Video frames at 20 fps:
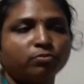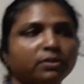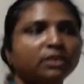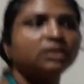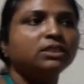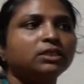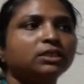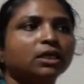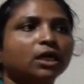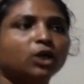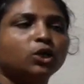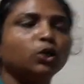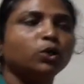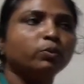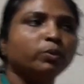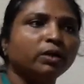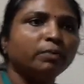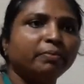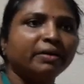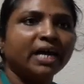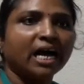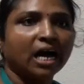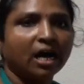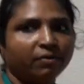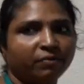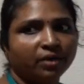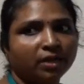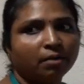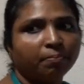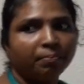means you will be
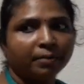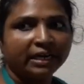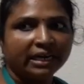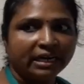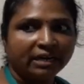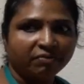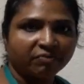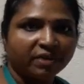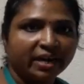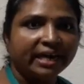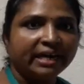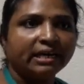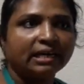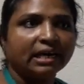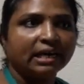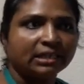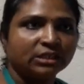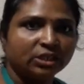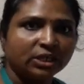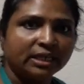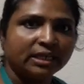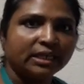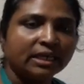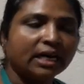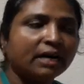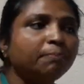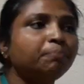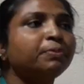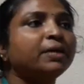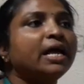having a predefined
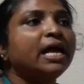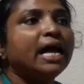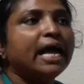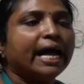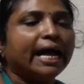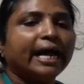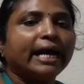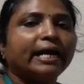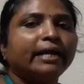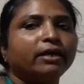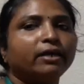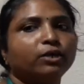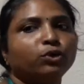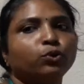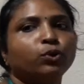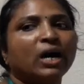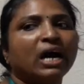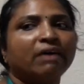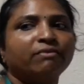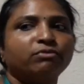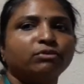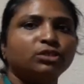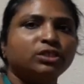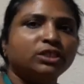agenda, and you have to